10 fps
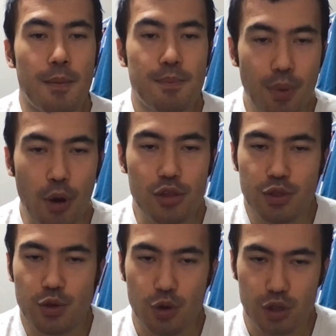
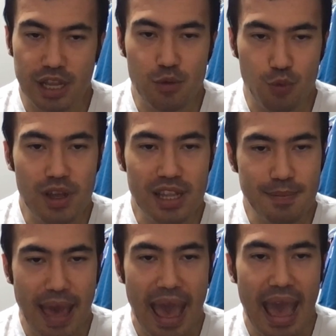both did really
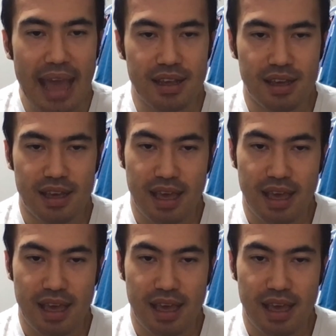bad